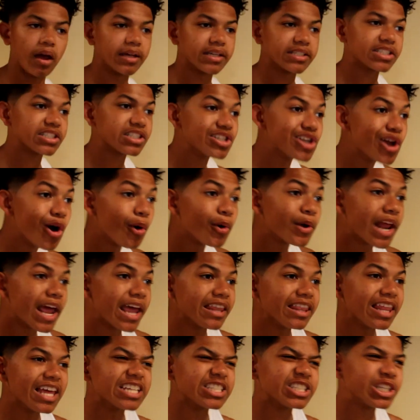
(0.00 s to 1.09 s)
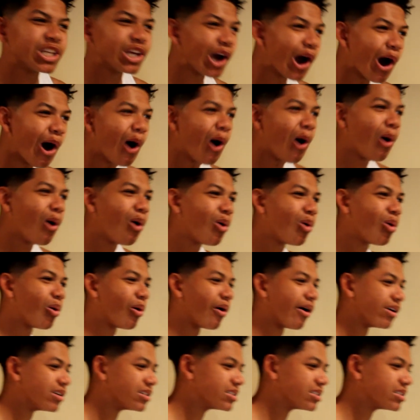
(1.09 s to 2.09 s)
Snow day, let's go!